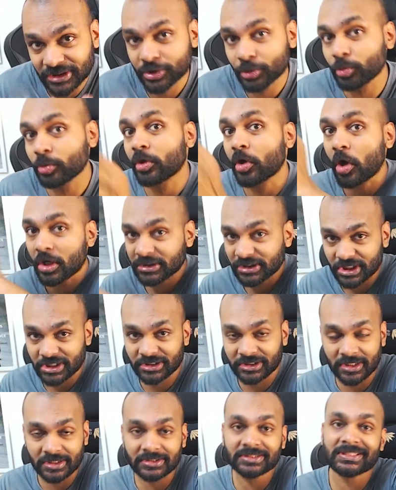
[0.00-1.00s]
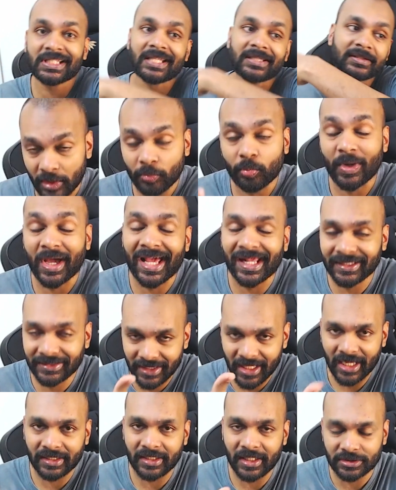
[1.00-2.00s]
to consciousness and where
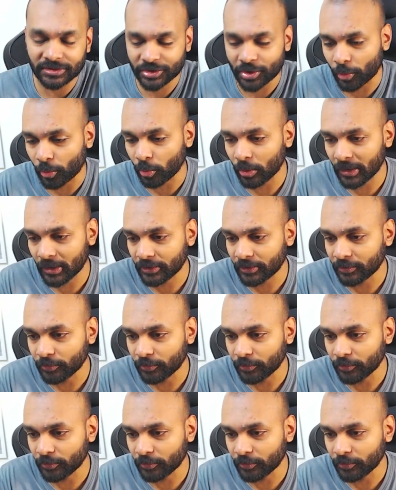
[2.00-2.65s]
that has a role in